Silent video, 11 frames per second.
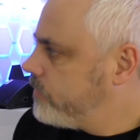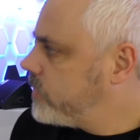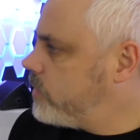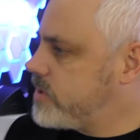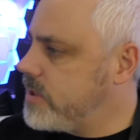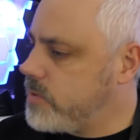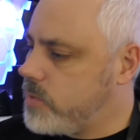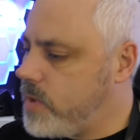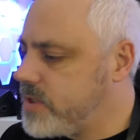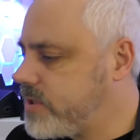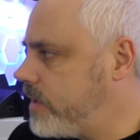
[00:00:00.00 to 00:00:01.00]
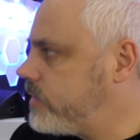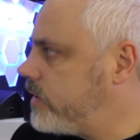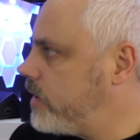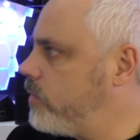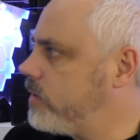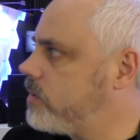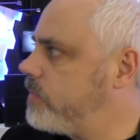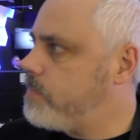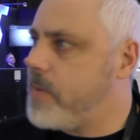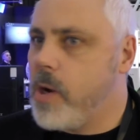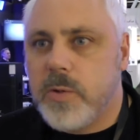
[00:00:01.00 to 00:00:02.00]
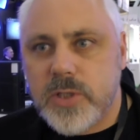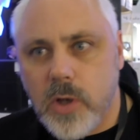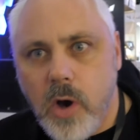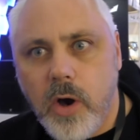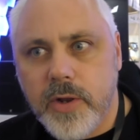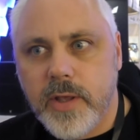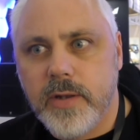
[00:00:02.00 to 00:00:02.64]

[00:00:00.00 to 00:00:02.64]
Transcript: there was things with Quested, could be built on